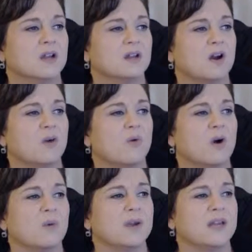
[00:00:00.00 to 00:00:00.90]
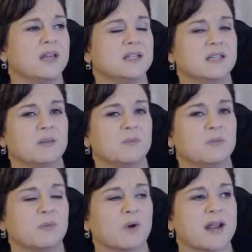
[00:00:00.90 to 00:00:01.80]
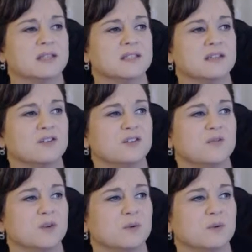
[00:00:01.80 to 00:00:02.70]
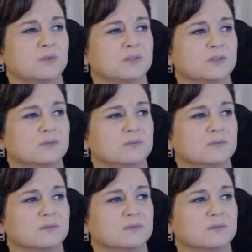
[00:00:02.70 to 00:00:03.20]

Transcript: Know what we need to keep the brain cells fueled.